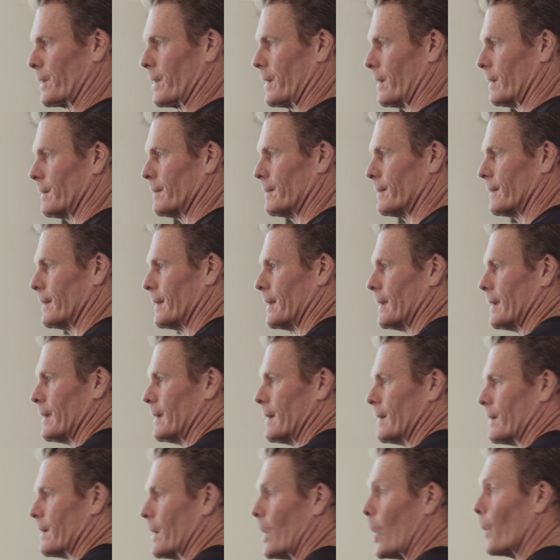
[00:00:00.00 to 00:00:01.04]
it all.
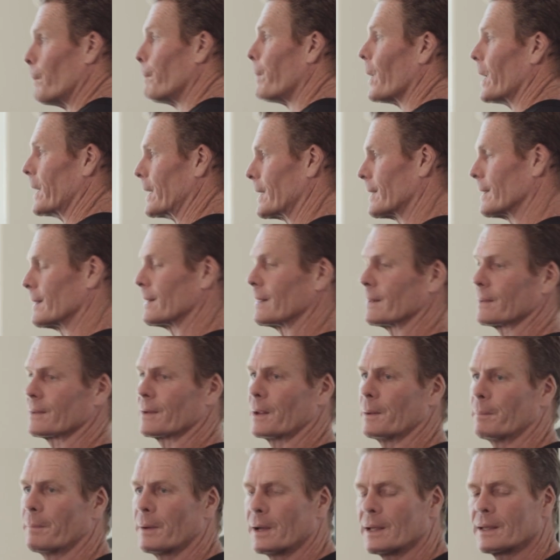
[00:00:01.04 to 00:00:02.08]
A bike, let's
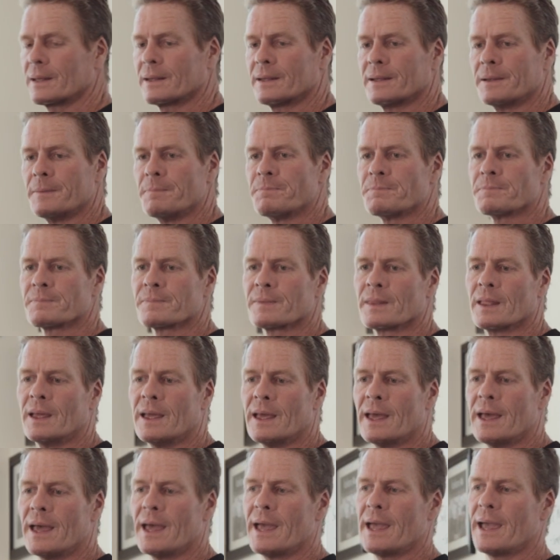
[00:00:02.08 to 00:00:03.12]
say a bike.
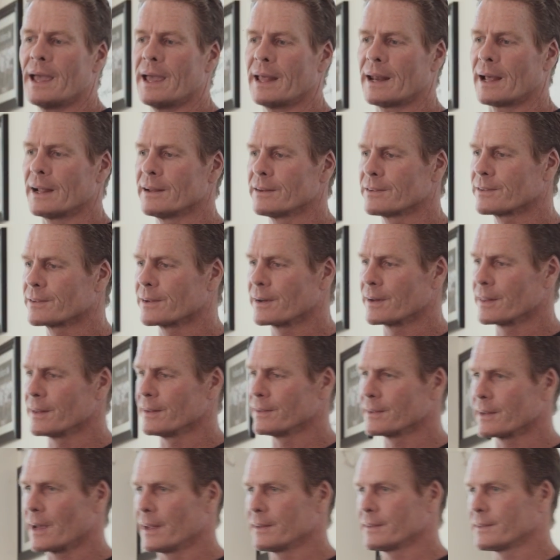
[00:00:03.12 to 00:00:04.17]
And I just turned to
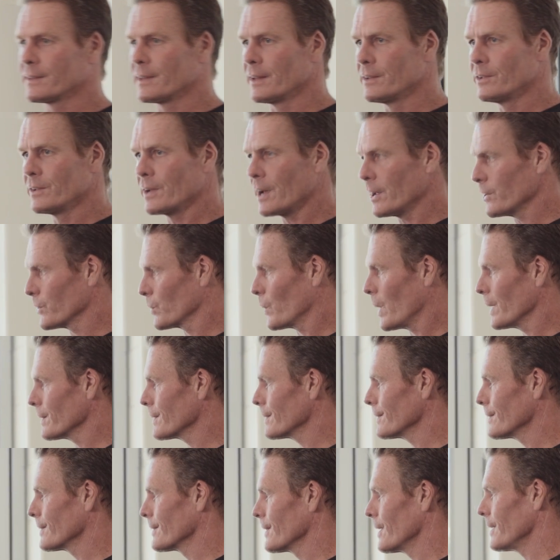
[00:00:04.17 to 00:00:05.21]
these guys and said, you guys
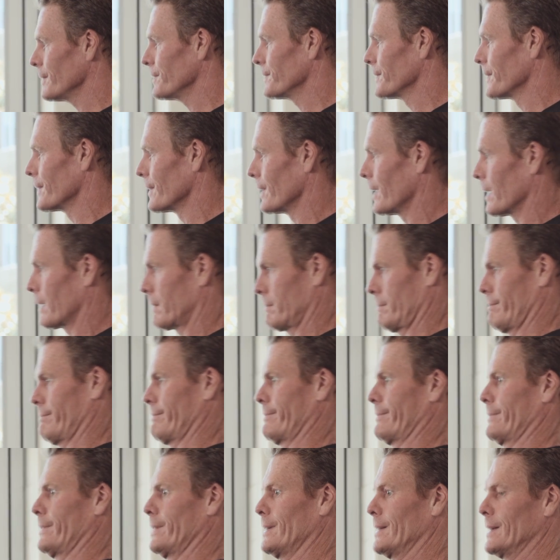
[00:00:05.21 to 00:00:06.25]
want this stuff? And they're like,
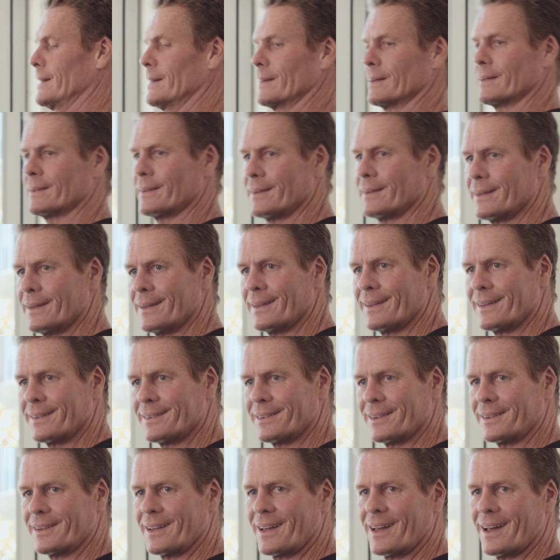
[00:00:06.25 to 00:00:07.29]
really? I
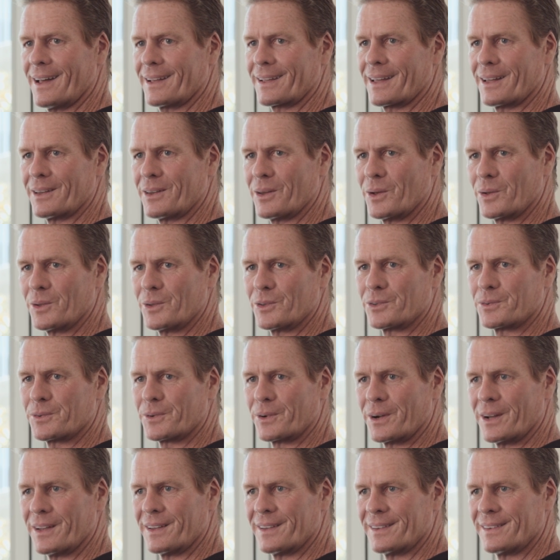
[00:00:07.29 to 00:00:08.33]
said, yeah, I got no use
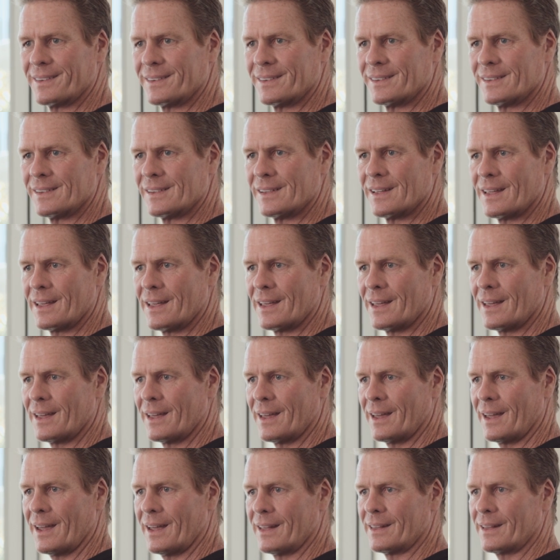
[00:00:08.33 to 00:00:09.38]
for it.
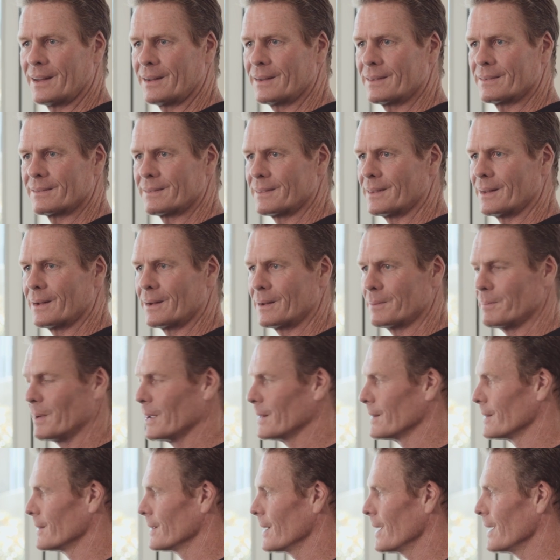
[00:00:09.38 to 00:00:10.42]
And they, you know, I
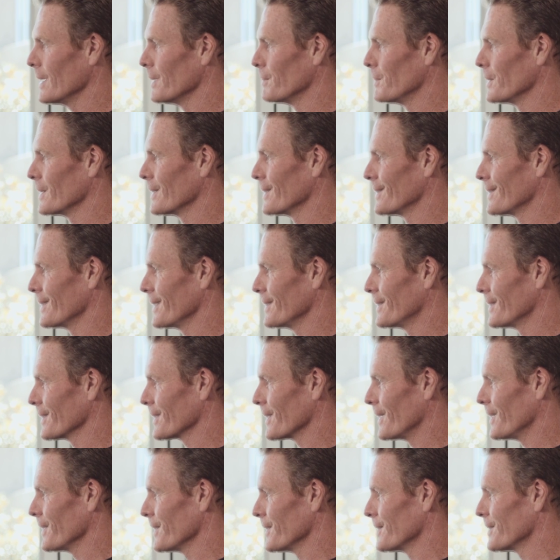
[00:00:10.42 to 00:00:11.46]
made their day, because they took
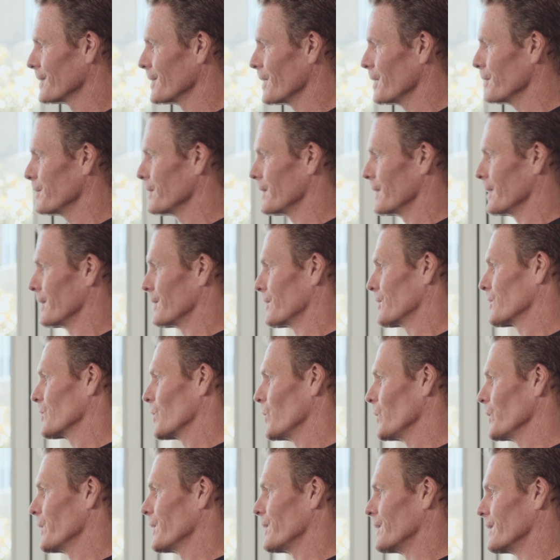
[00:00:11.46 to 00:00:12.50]
all this stuff and either
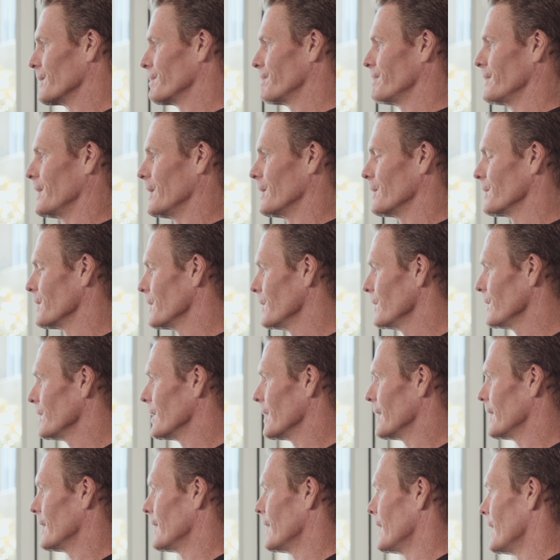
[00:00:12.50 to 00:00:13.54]
sold it or, you know, used
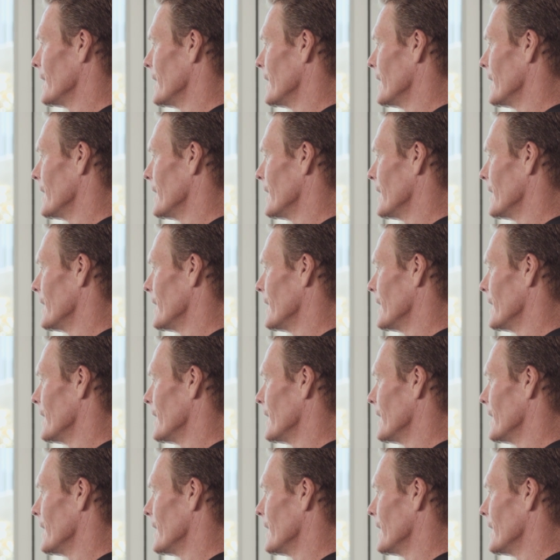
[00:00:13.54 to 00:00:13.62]
it.